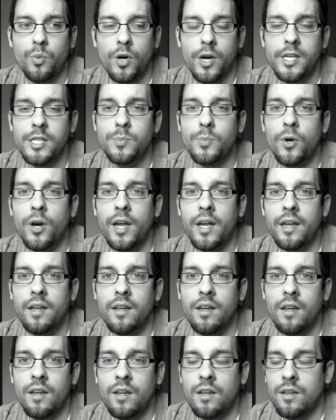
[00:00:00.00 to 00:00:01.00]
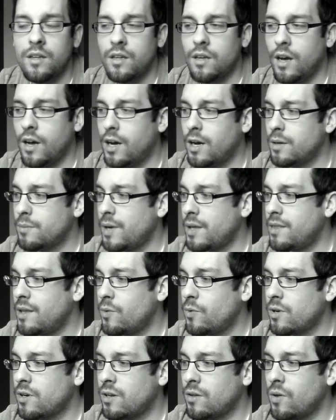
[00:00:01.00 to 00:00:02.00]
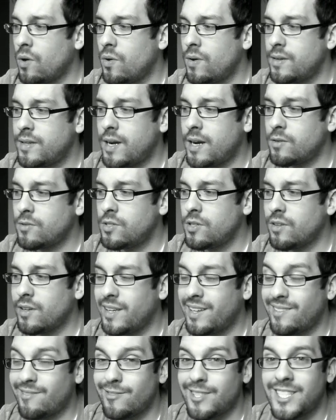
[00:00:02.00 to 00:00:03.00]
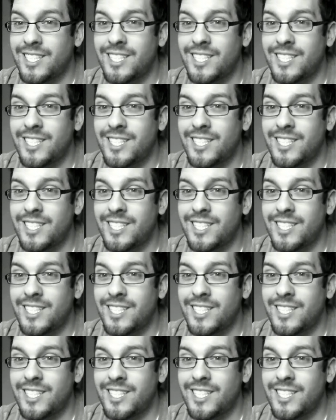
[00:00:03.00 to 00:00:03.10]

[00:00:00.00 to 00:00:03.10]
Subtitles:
price break. I think we're going to lower it down to like